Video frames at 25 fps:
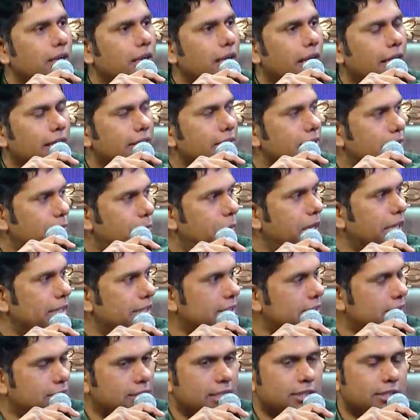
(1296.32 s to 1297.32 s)
and
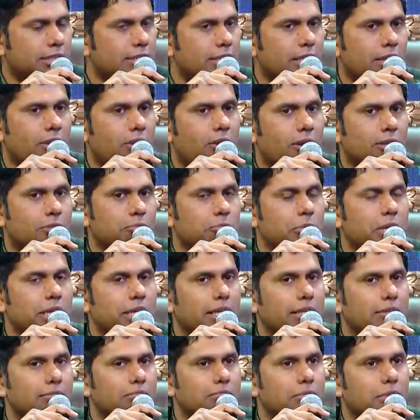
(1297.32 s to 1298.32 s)
spaces, just that they're not
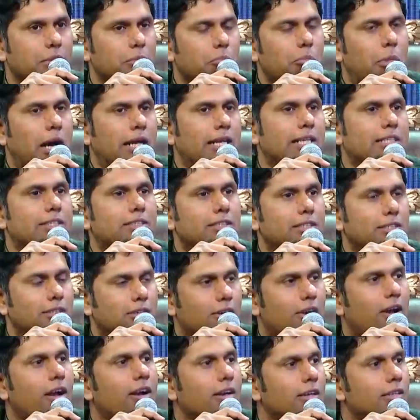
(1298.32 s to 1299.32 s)
being managed and
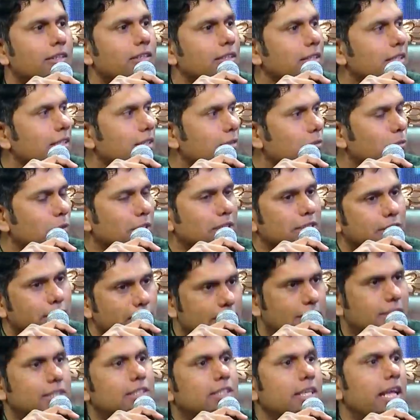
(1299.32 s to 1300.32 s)
run with
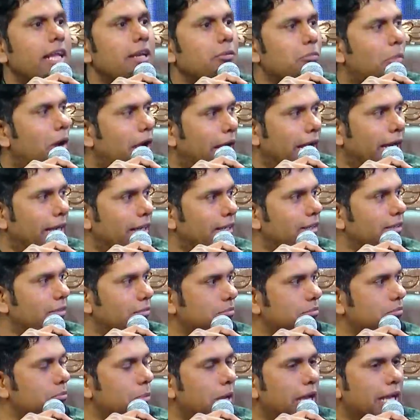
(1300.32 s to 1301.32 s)
this in mind,
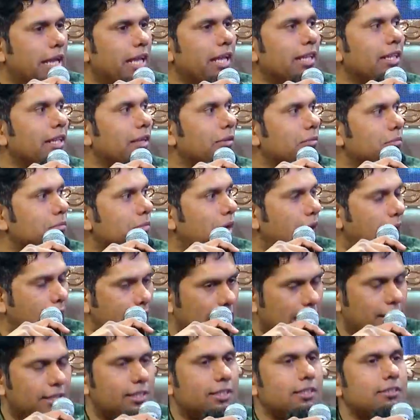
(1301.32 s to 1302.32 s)
making them
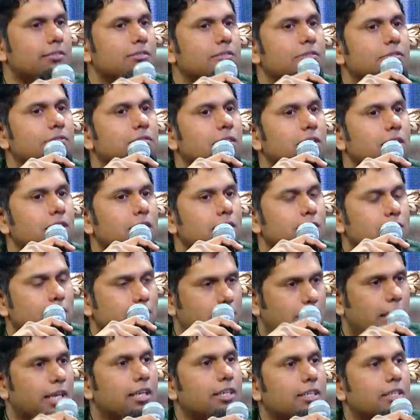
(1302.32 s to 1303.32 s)
active
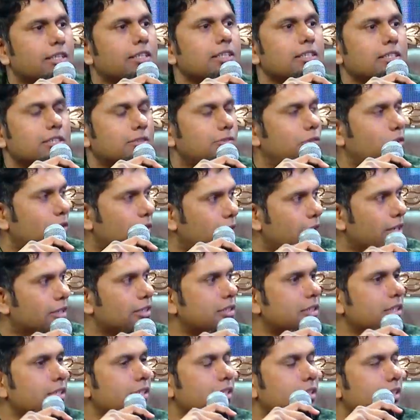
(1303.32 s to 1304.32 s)
centers for
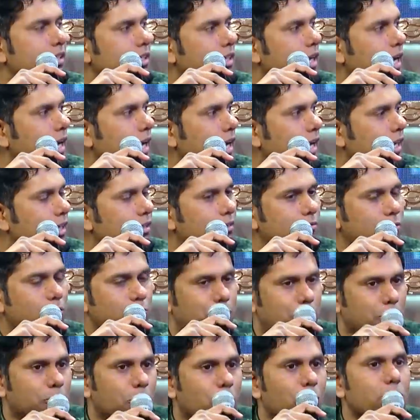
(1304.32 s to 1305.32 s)
culture and for
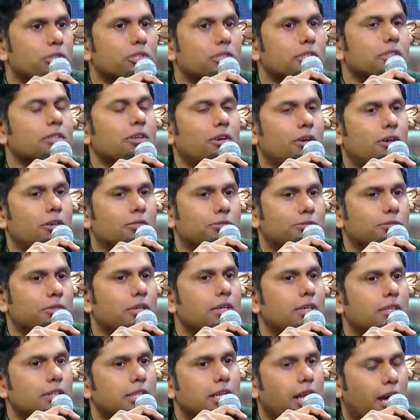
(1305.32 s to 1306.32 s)
promotion of
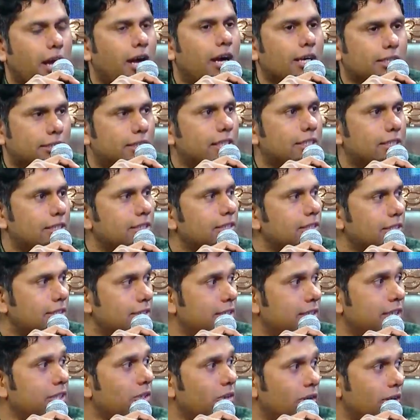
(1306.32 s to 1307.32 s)
the art that's in the
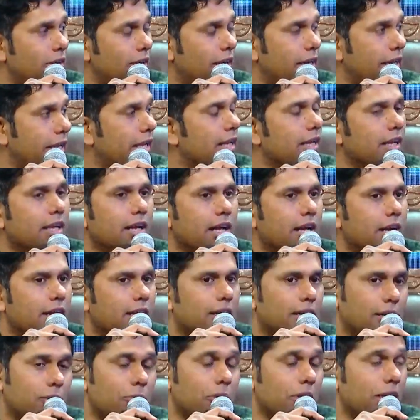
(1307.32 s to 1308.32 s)
city already.
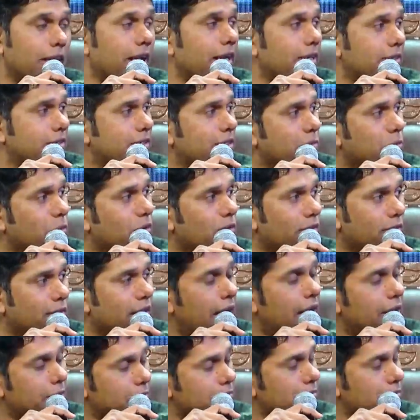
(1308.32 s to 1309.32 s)
It'll be great to see more of that.